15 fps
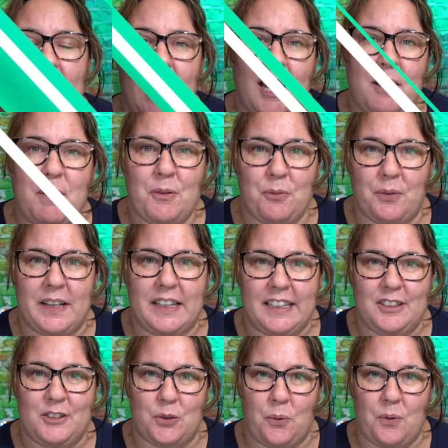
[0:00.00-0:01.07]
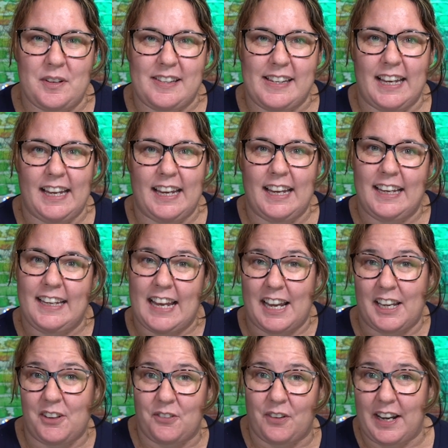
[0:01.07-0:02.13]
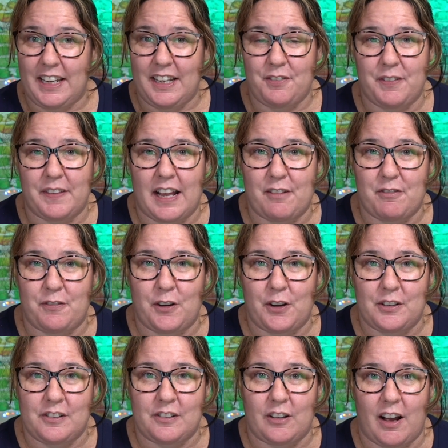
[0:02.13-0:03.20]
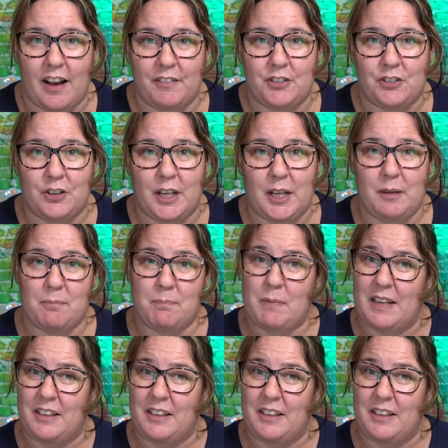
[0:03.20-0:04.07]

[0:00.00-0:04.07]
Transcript: It can be really daunting getting ready for that first live stream.